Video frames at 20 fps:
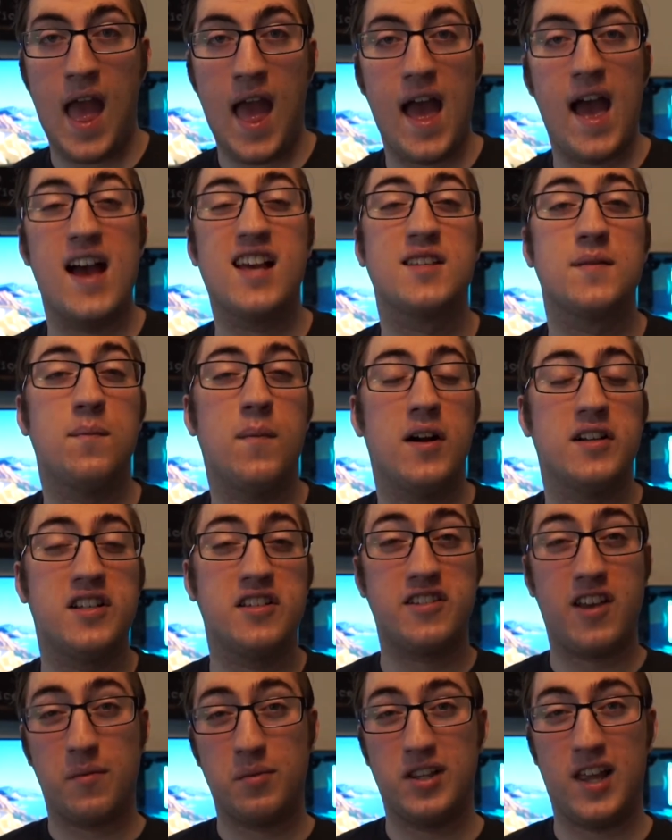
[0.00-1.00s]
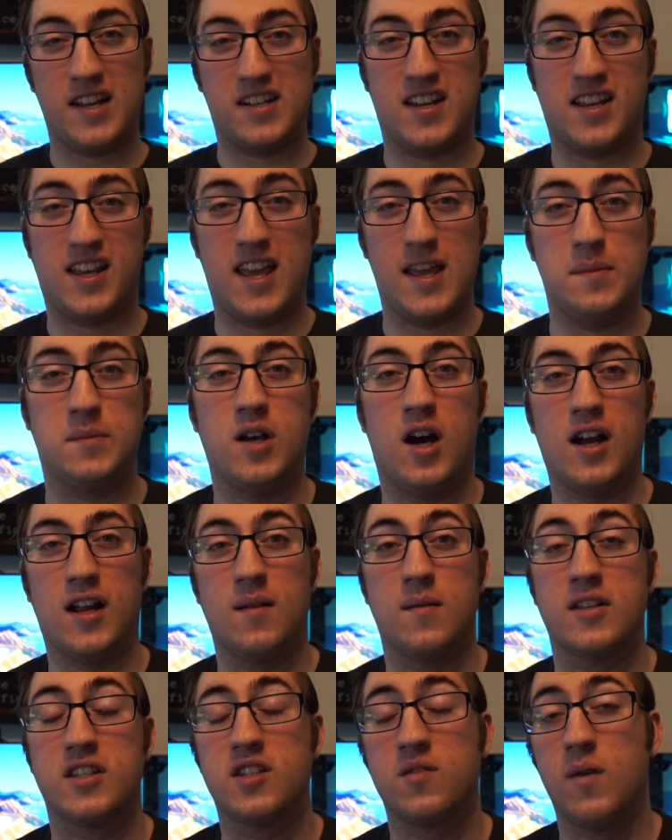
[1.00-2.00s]
As much as I would like to keep talking
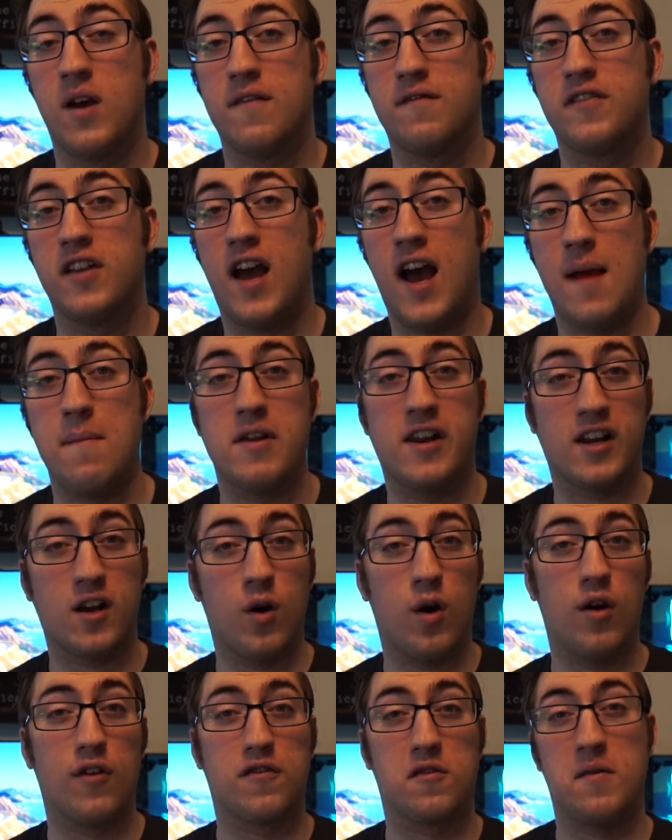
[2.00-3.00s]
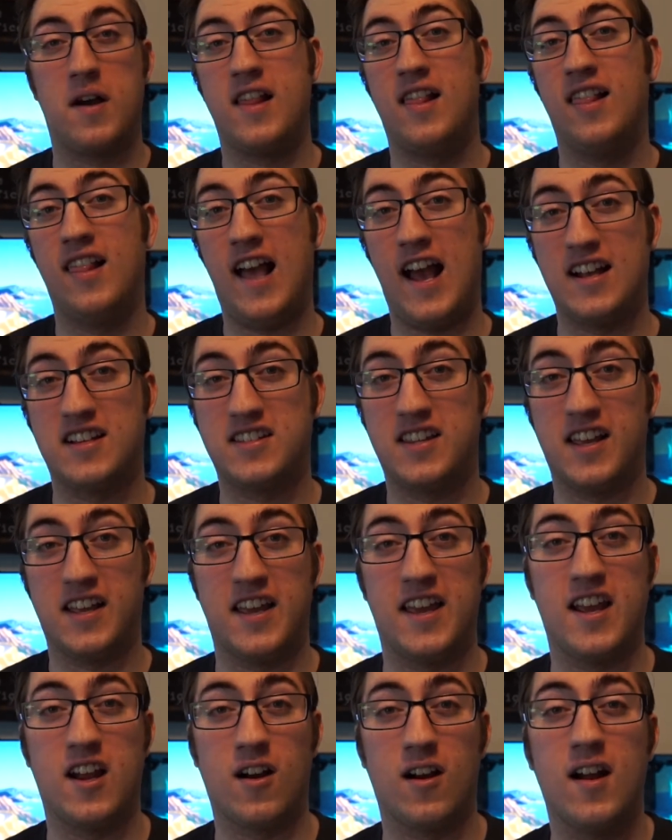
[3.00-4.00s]
about Swift, I'm going to go over my last thing
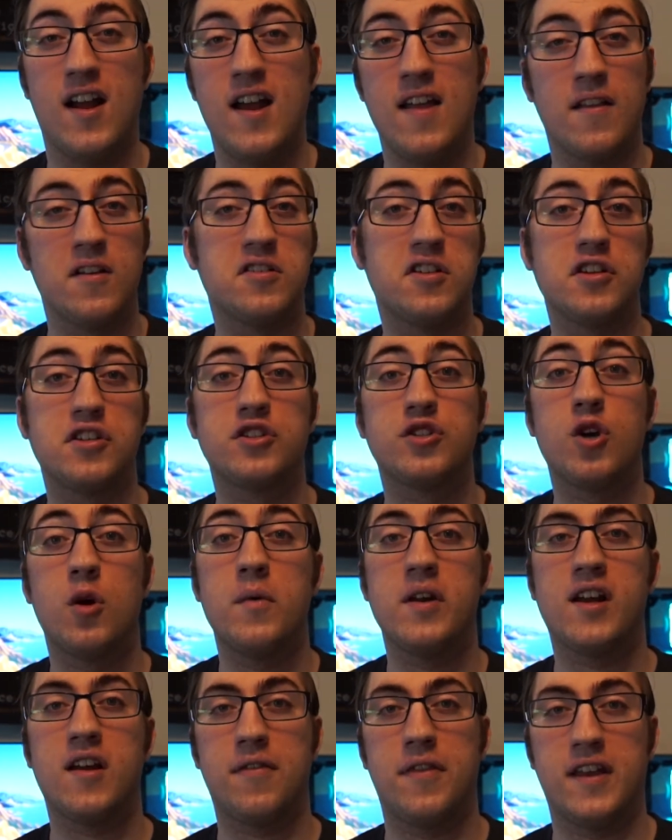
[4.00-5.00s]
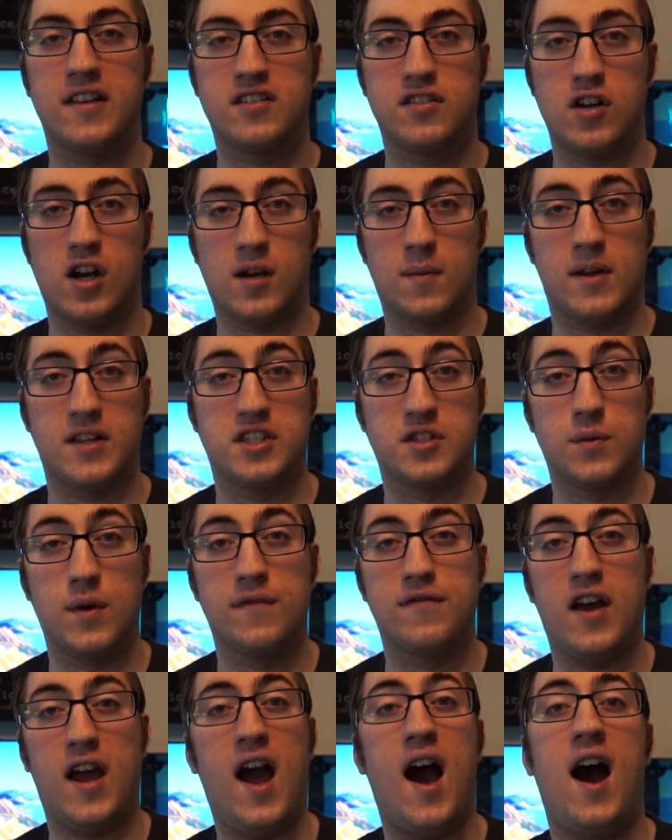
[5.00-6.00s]
here. There's just so many good things to talk about Swift.
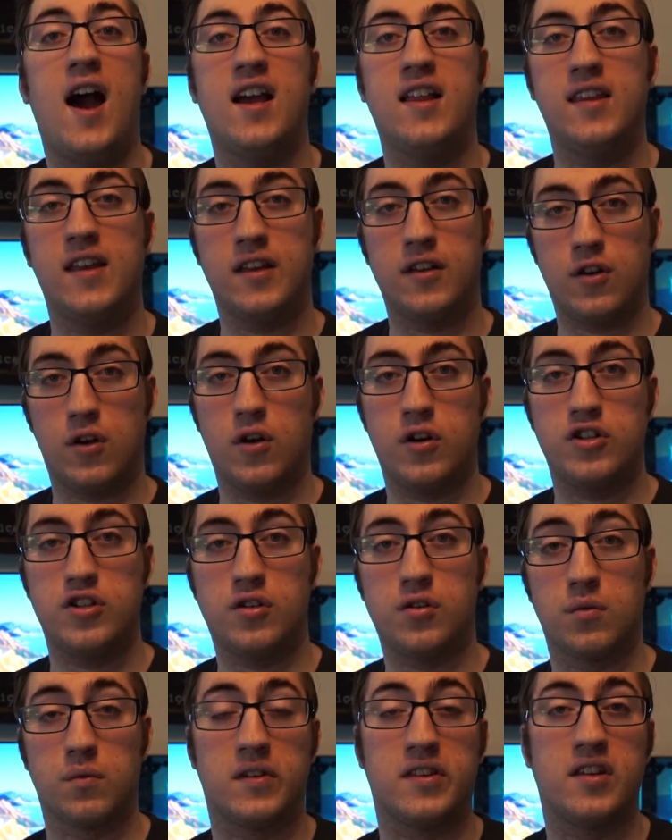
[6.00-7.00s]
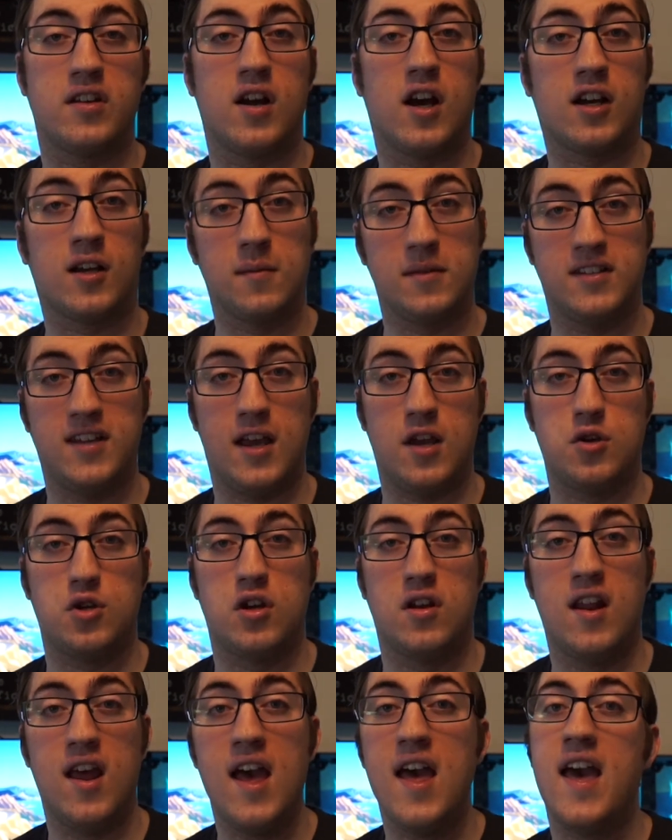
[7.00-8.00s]
I highly encourage you to go read the
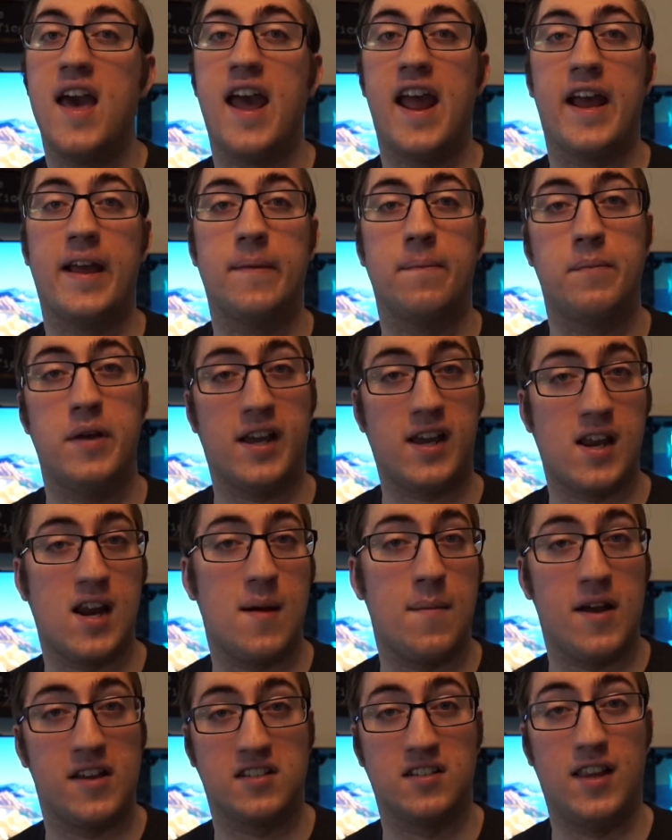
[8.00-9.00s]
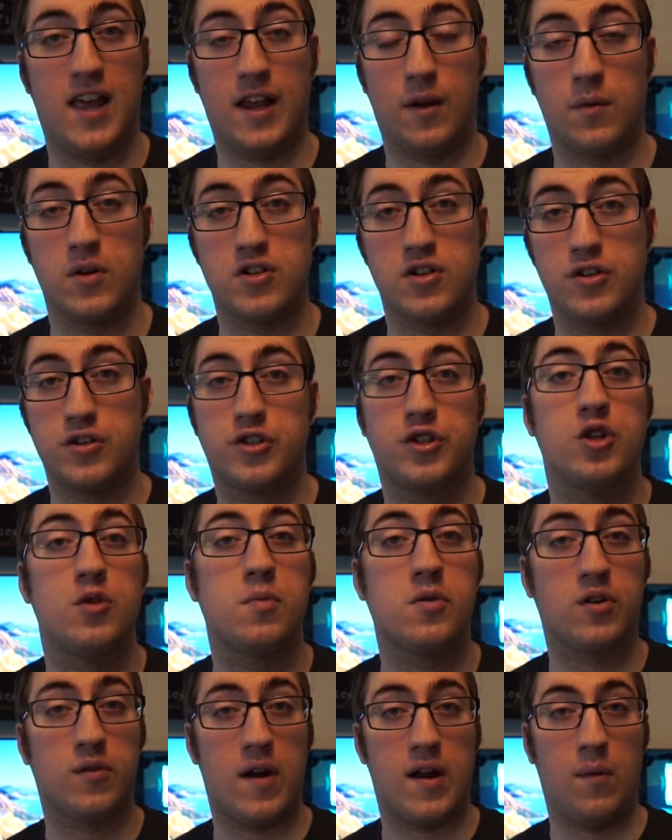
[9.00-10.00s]
documentation and pick it up as a language.
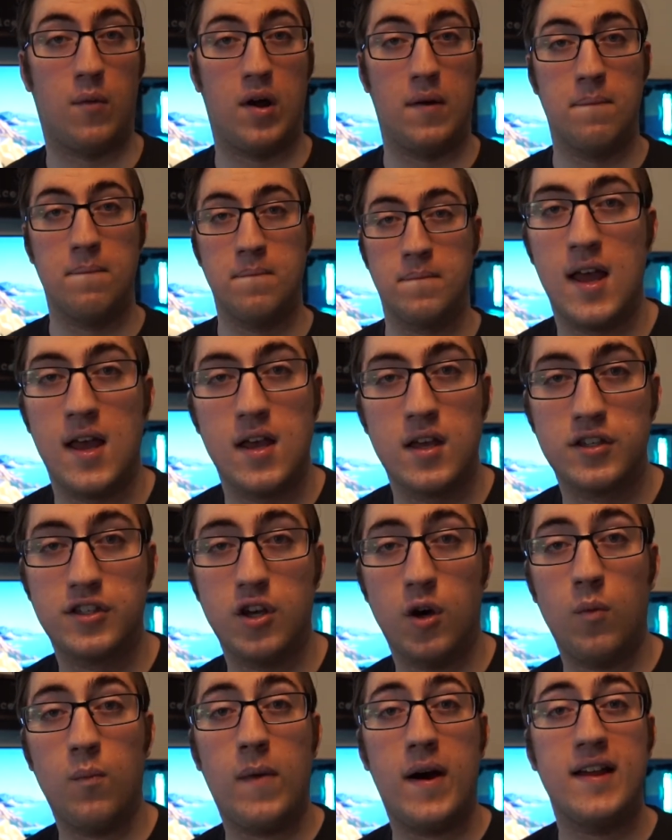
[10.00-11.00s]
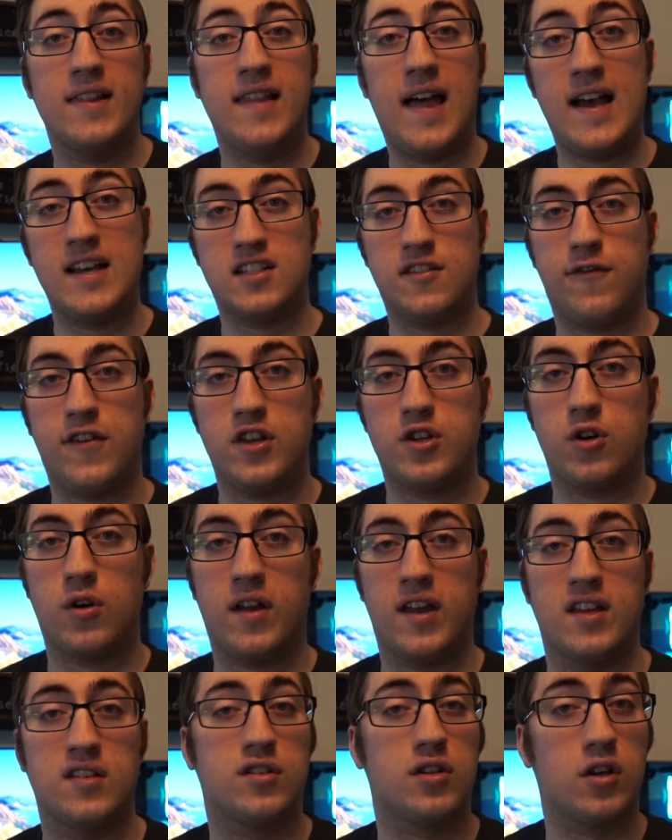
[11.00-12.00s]
Super great one. So my last feature
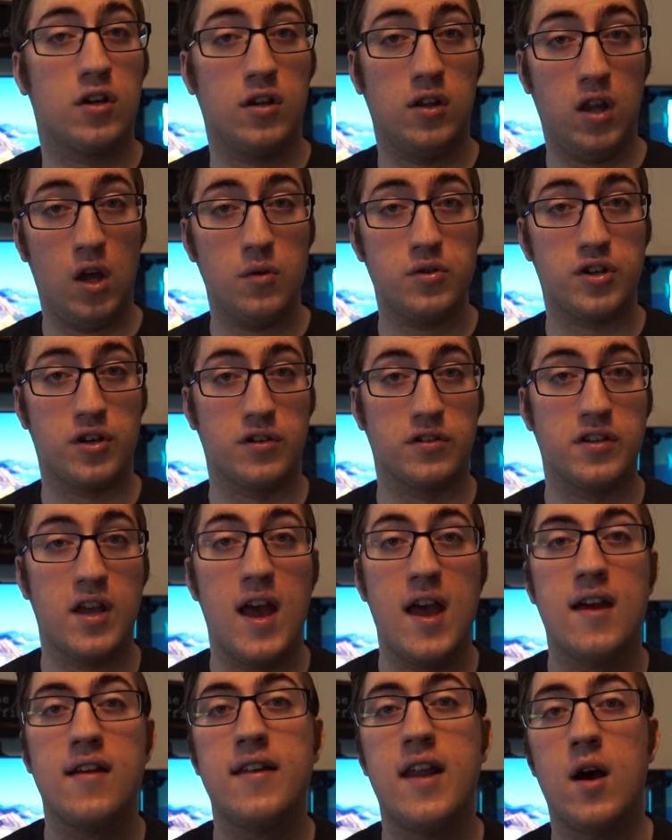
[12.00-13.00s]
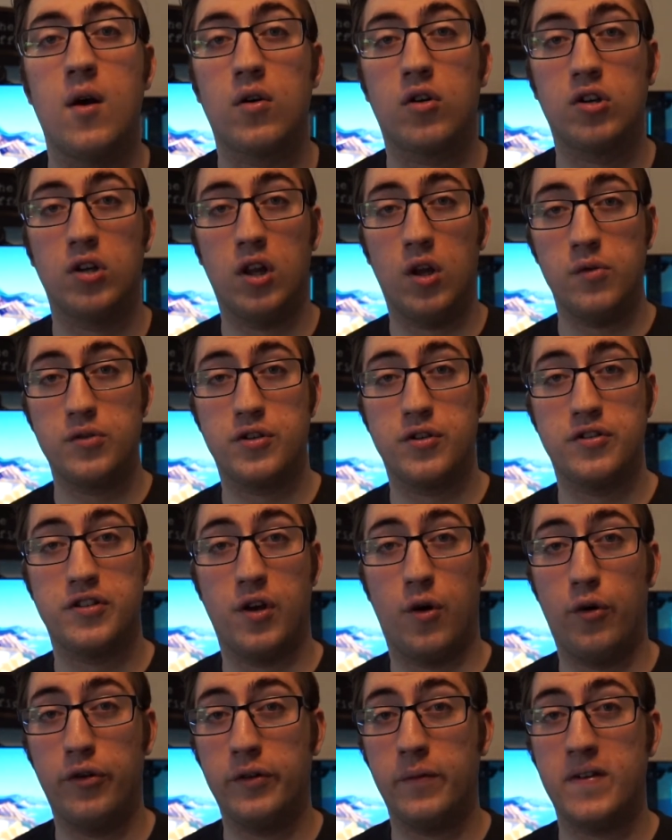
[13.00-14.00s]
is closures. Now closures,
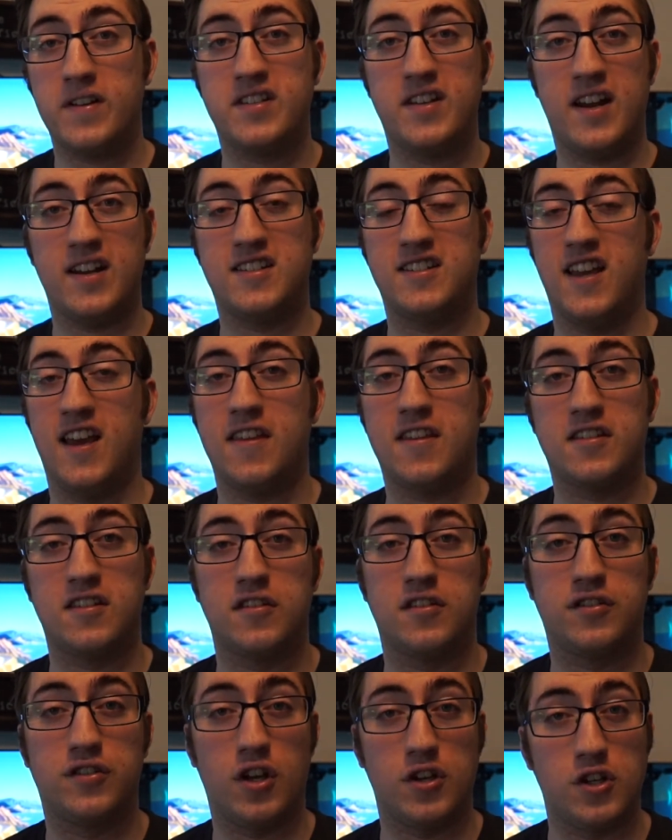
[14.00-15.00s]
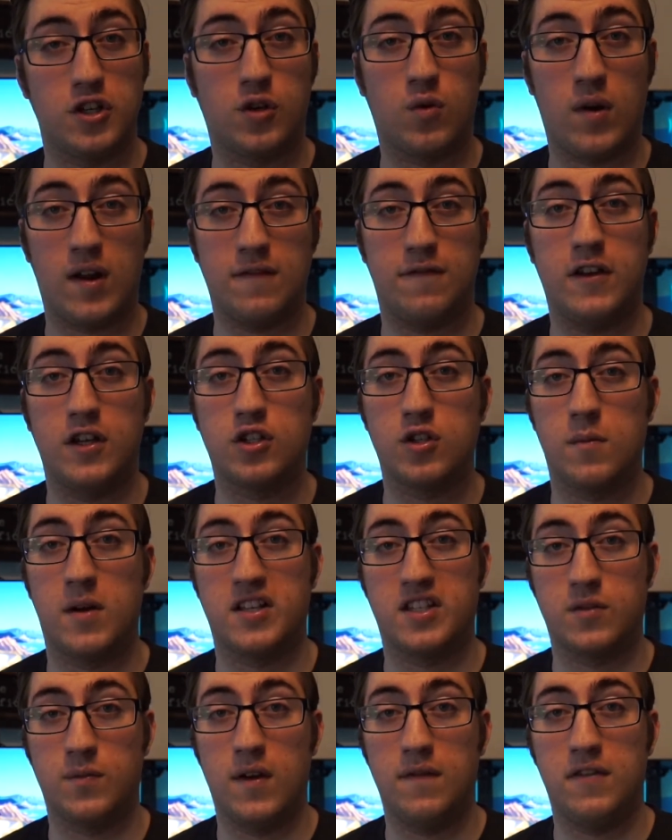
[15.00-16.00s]
the only reason I say this is such a great feature about
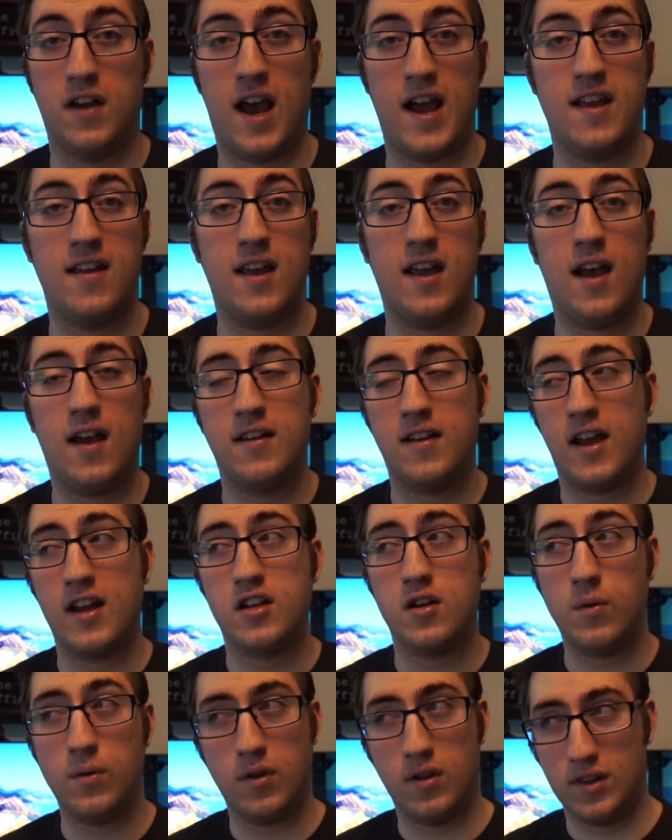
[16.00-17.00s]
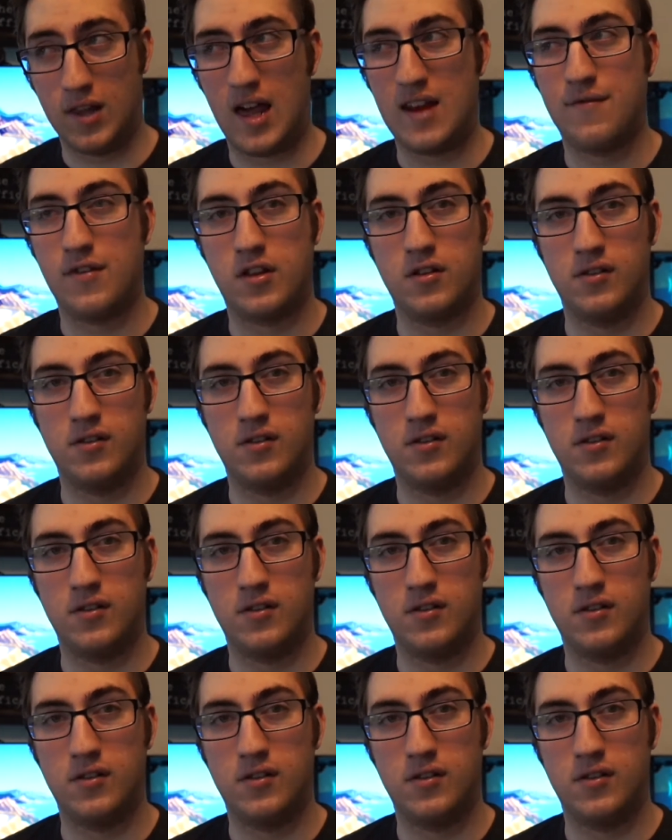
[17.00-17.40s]
Swift, I know a lot of other